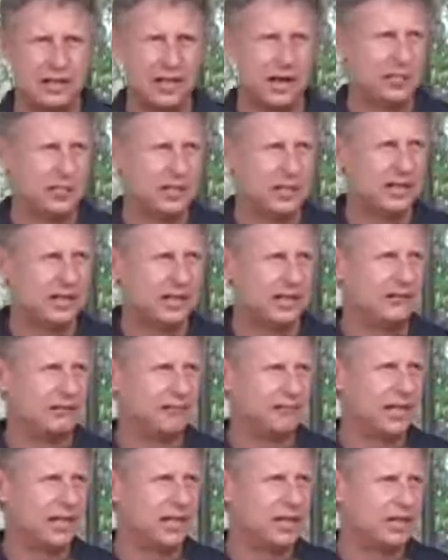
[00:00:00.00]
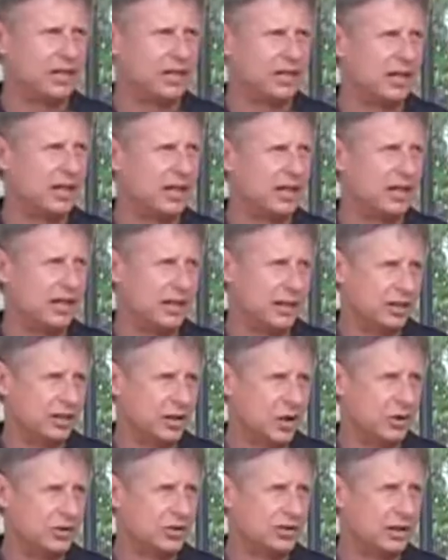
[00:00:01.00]
accompanying inflation
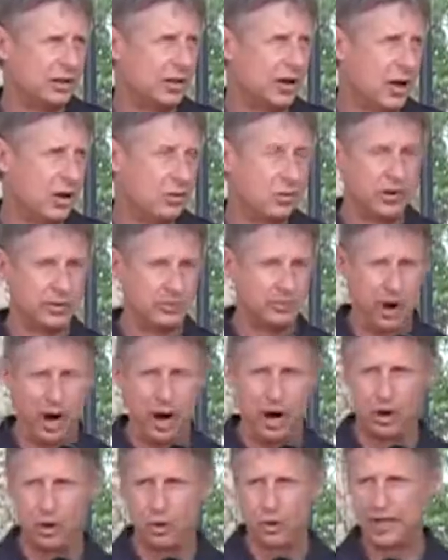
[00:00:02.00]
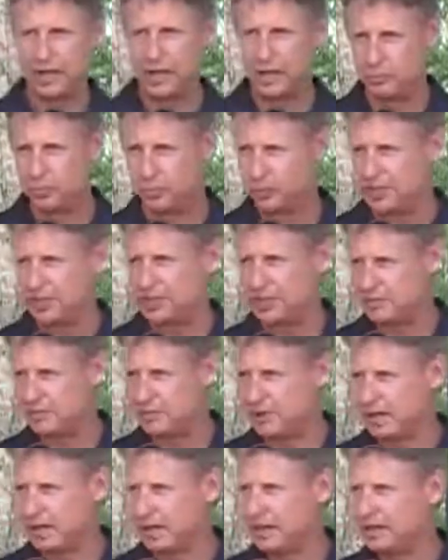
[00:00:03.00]
that goes along with borrowing and printing
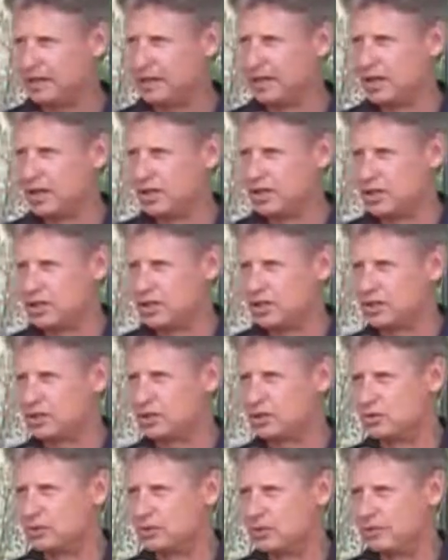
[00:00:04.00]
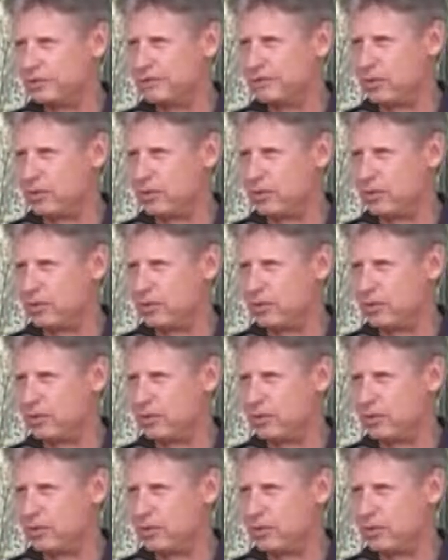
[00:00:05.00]
money to the tune of